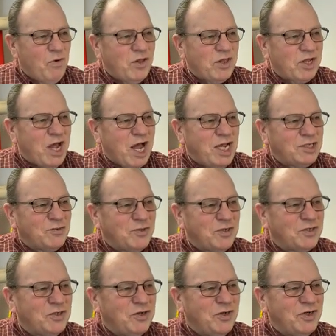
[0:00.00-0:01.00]
When the
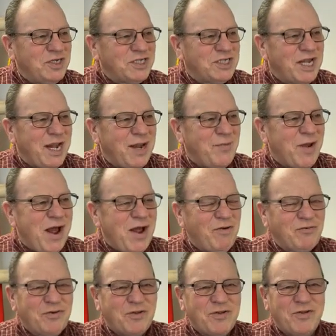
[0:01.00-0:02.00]
Gospel of Judas came
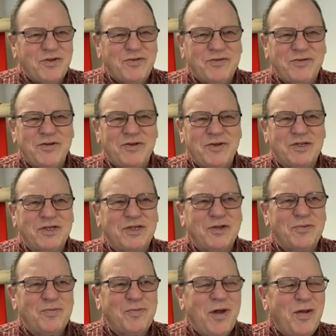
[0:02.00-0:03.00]
out to
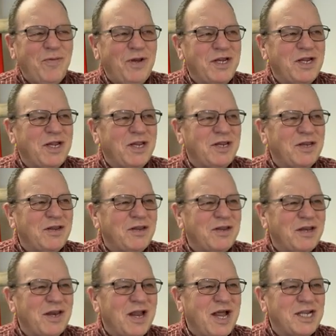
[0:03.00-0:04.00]
the public in
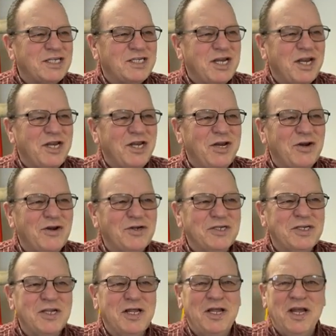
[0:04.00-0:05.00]
the last 10
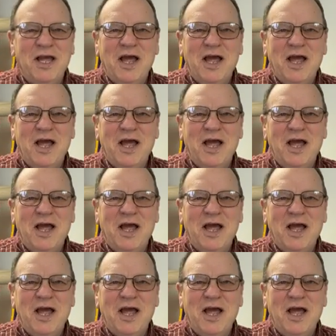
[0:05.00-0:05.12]
years,